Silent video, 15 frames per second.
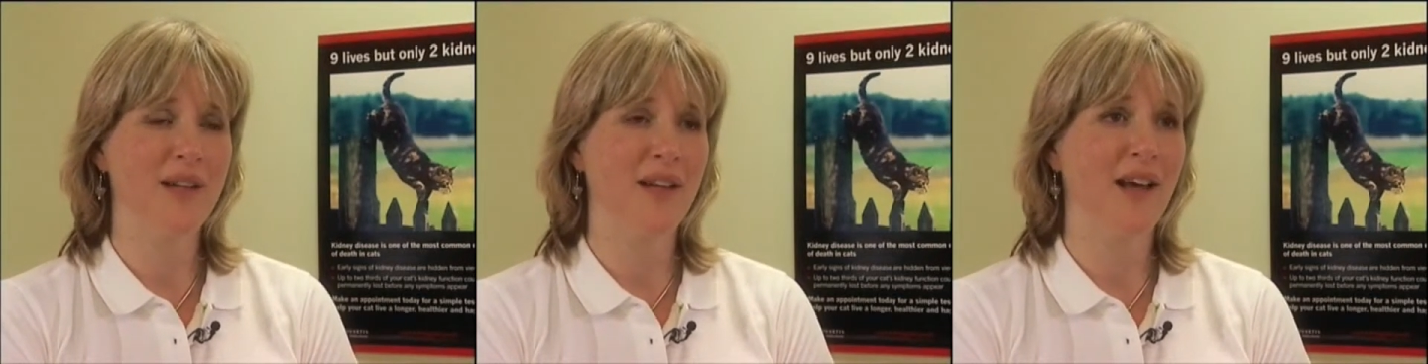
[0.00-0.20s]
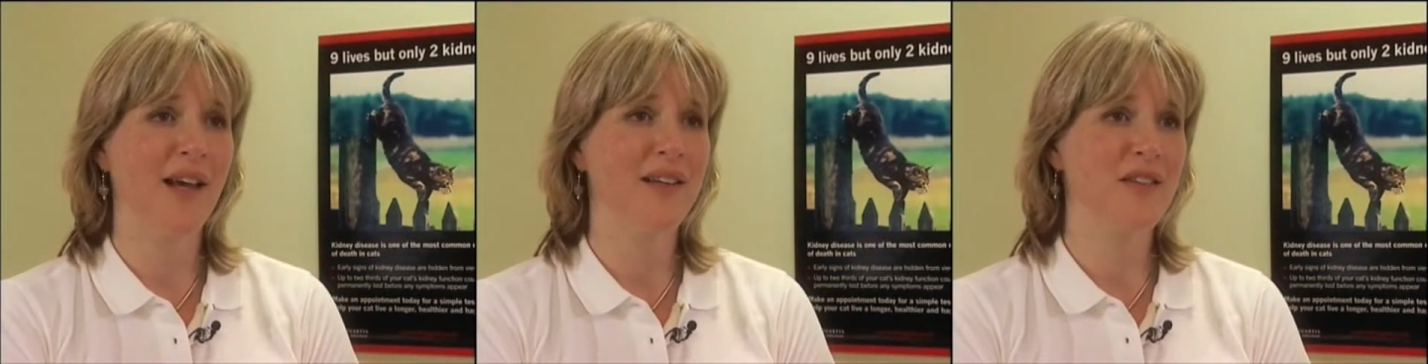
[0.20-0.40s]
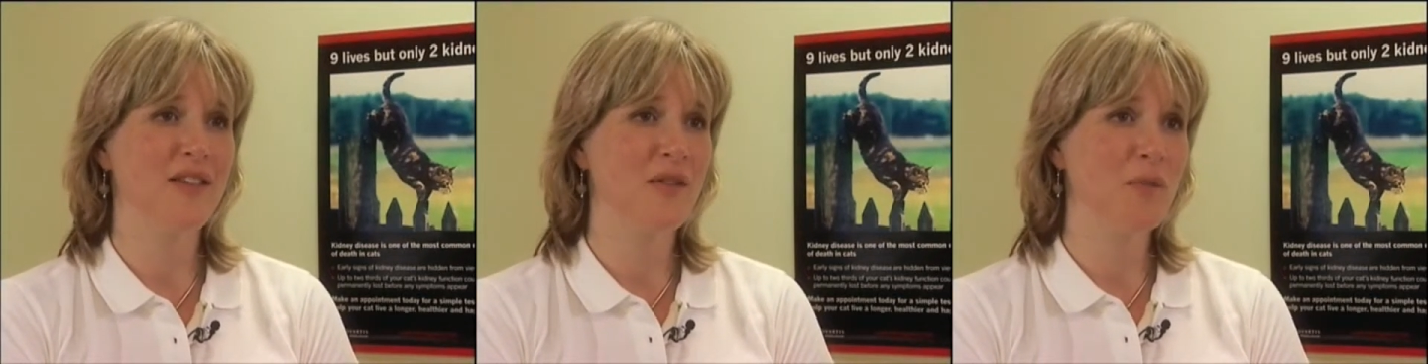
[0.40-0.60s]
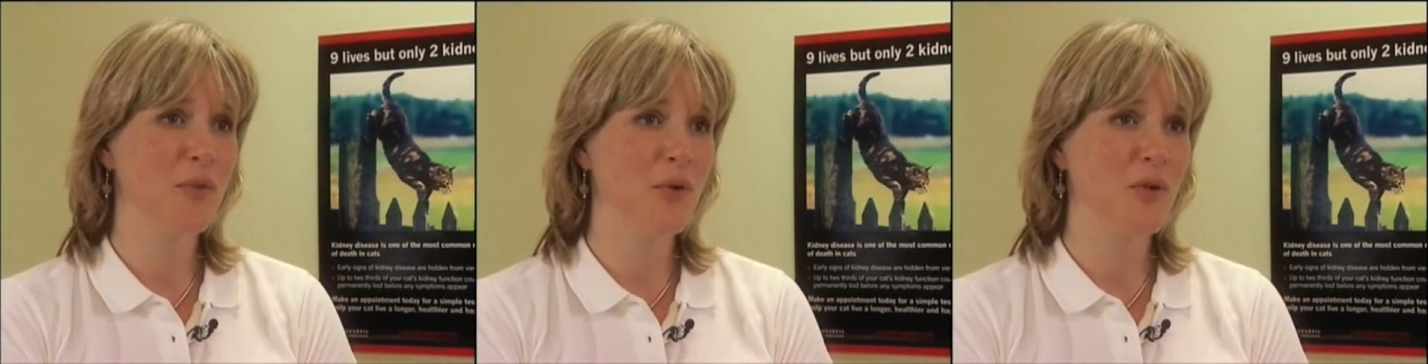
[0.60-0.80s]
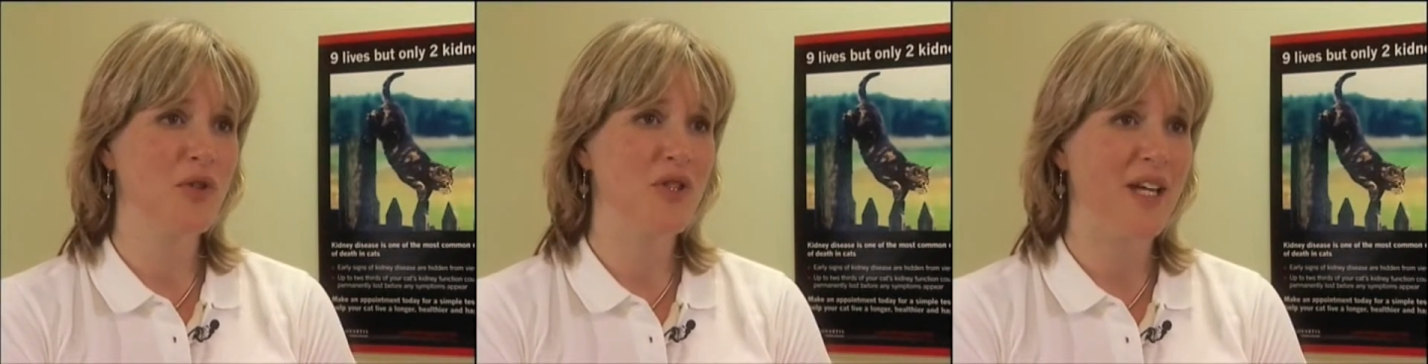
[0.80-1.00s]
like a
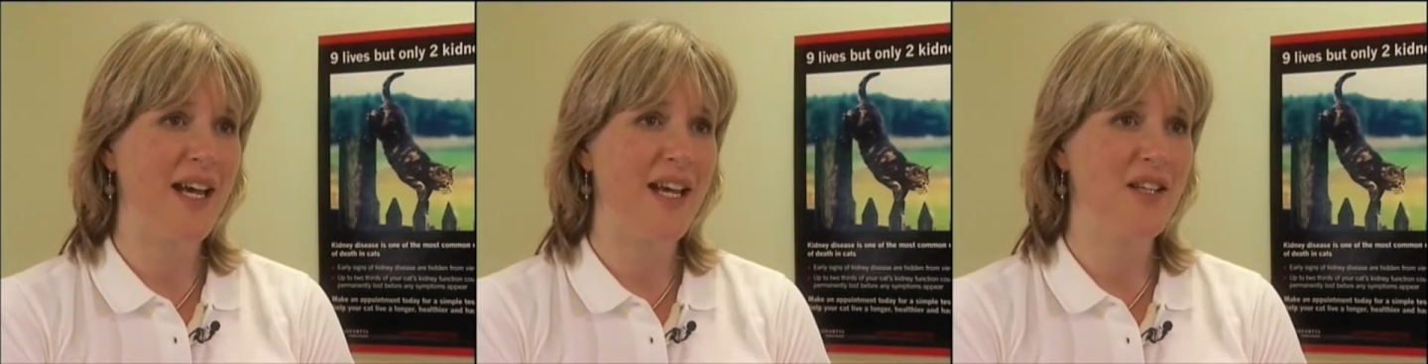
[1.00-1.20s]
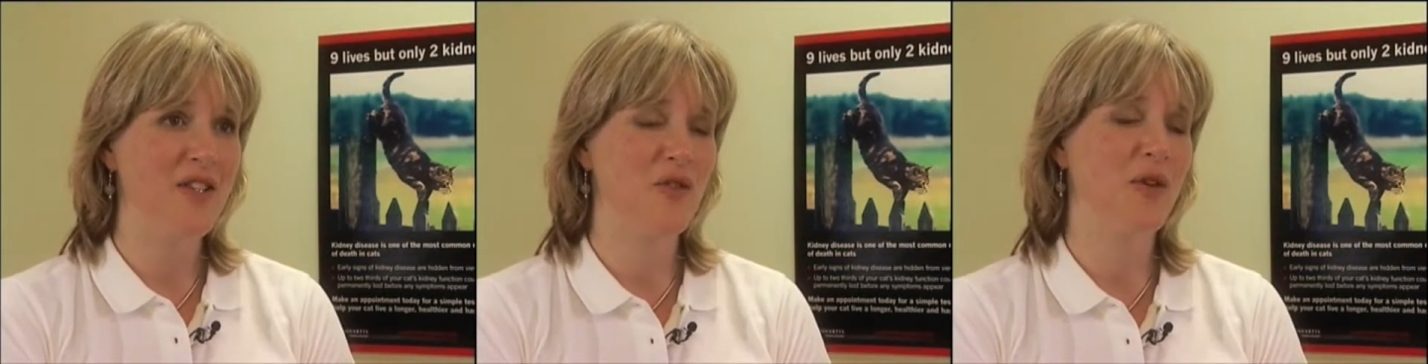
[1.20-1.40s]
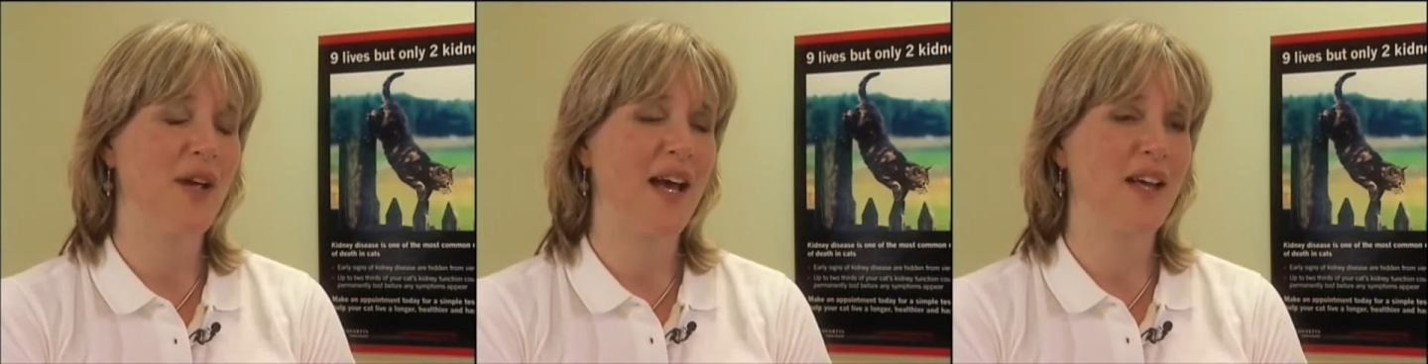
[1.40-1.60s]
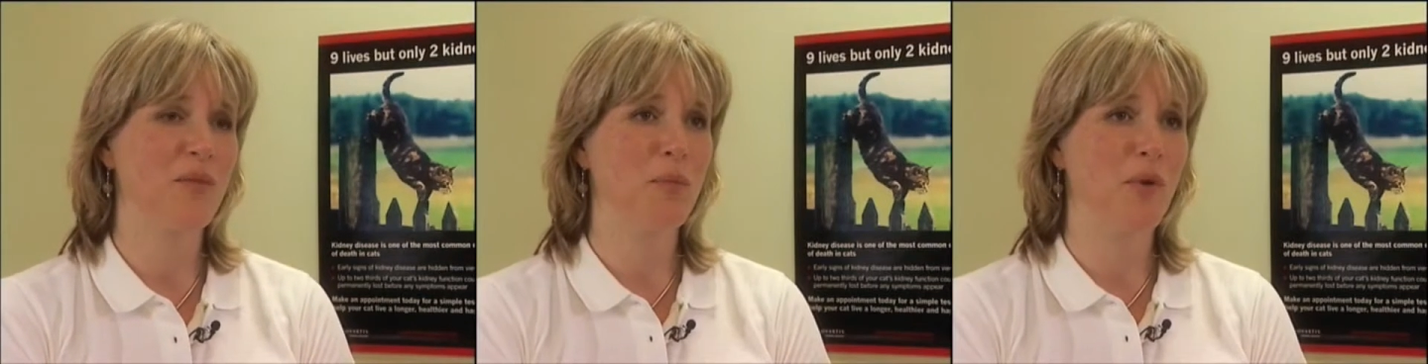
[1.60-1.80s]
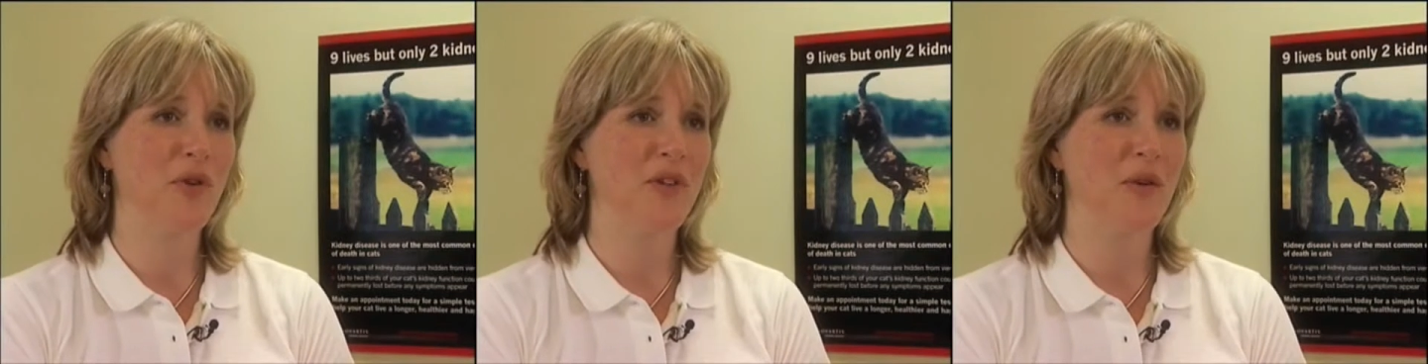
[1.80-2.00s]
small change in your cat's
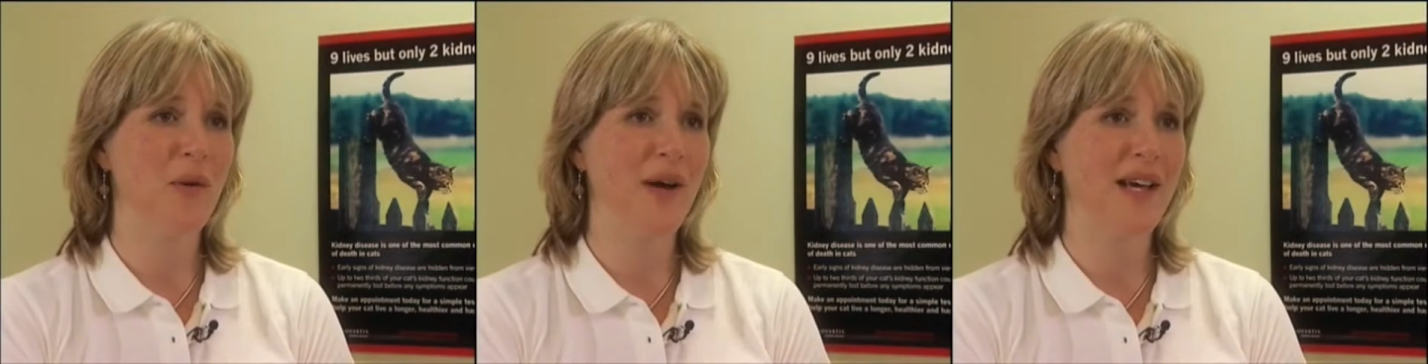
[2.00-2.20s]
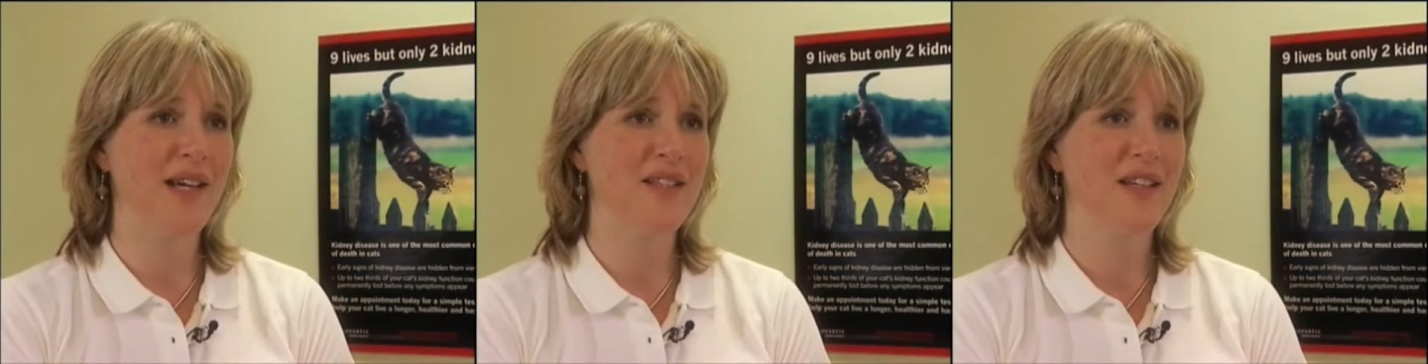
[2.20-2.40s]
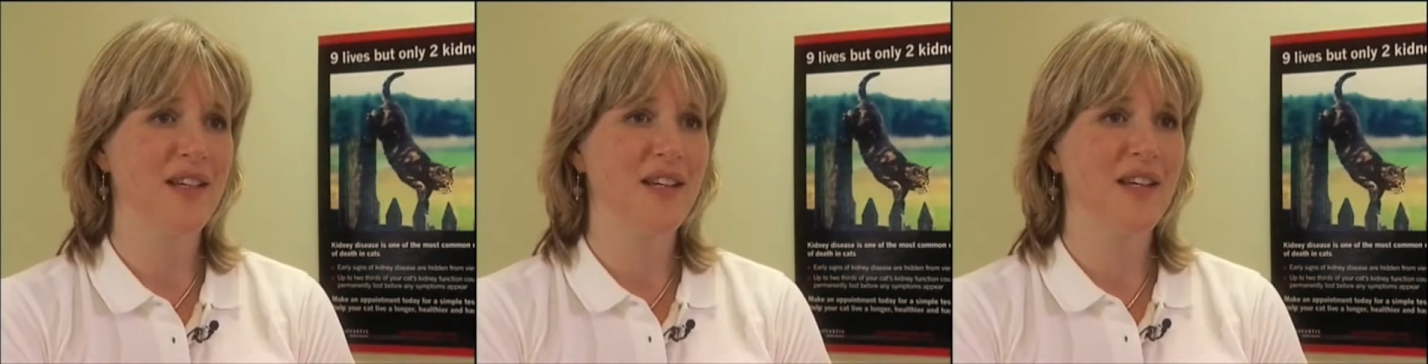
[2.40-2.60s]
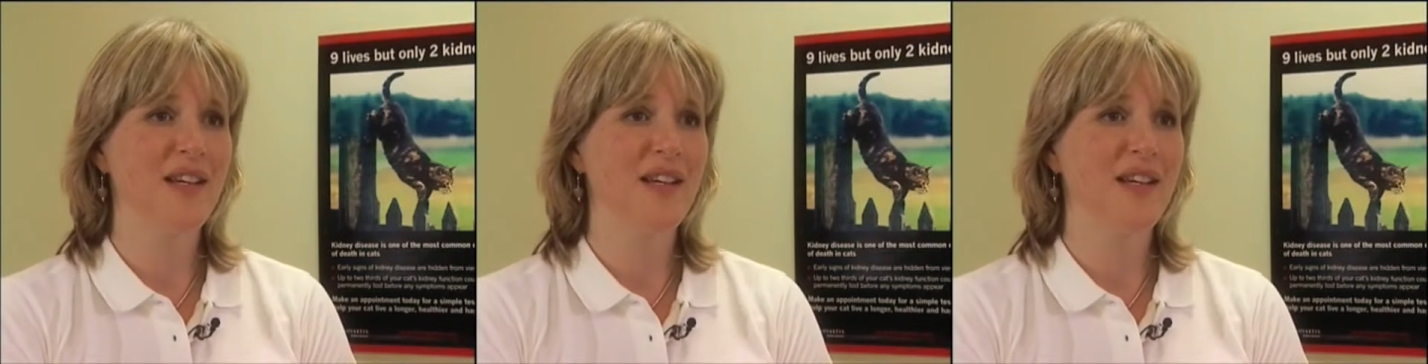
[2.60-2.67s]
body weight,